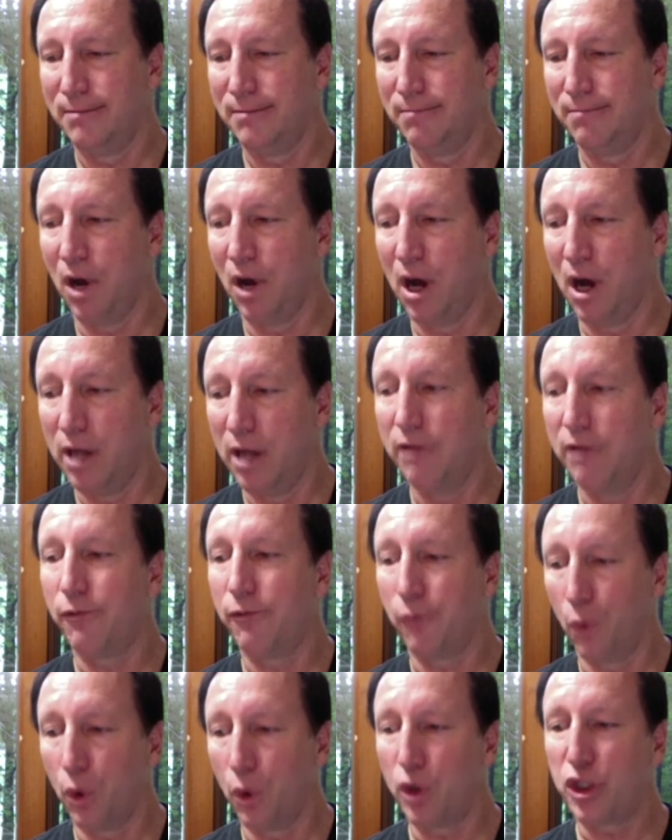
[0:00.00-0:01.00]

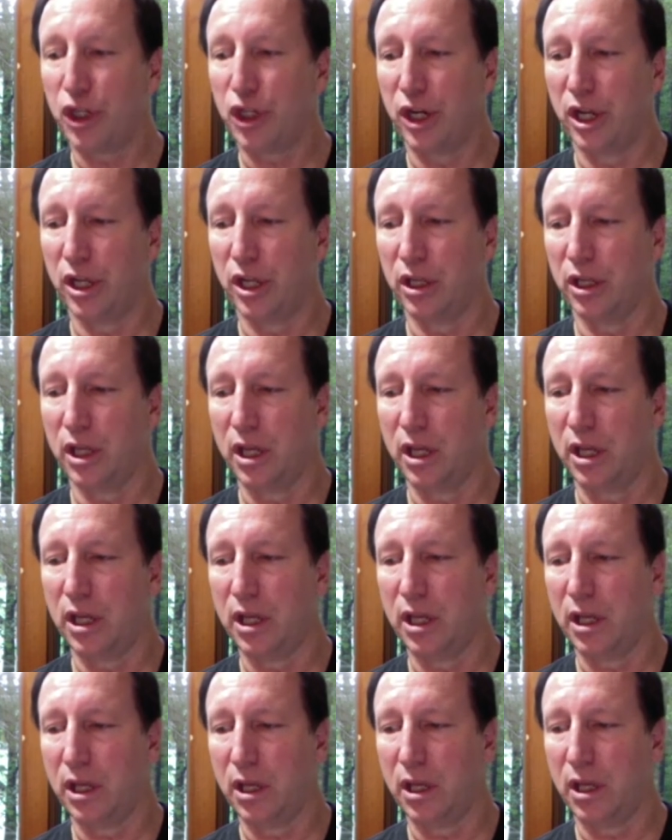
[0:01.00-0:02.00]

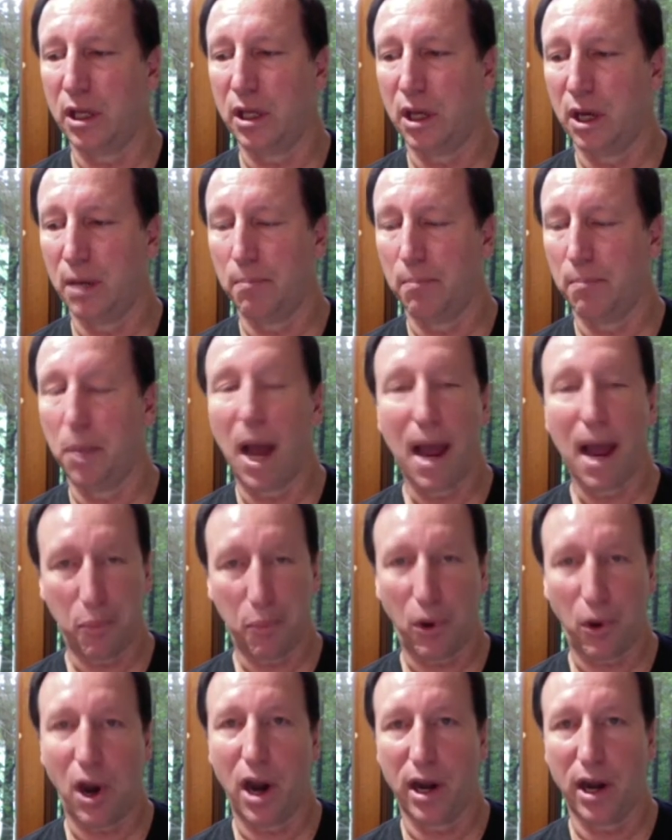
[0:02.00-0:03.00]
unfortunately, a
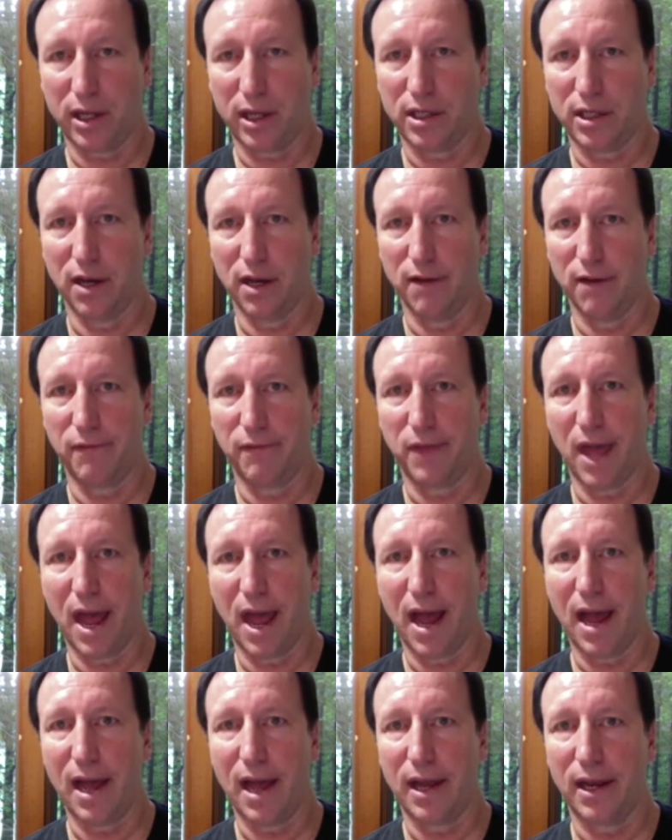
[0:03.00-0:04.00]
byproduct of
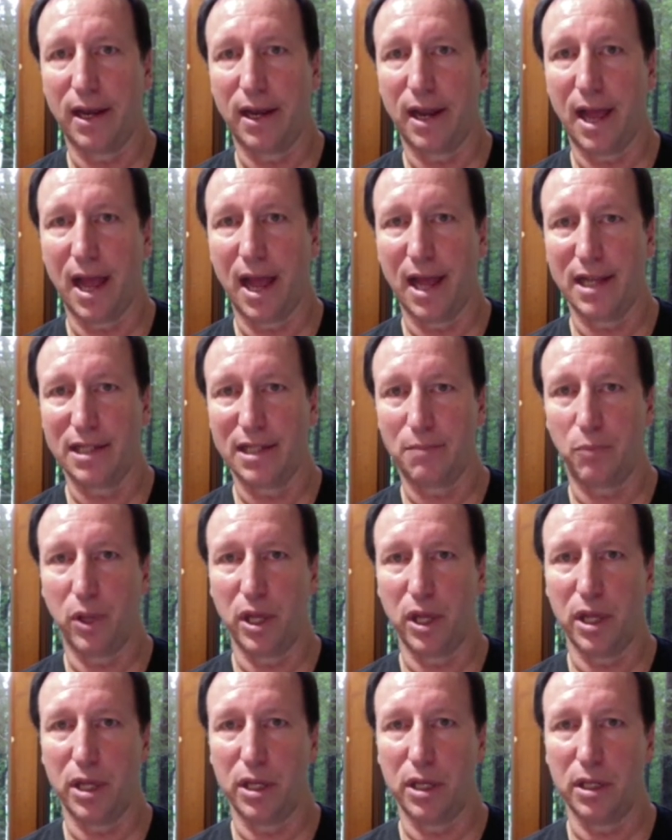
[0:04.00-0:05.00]
that has been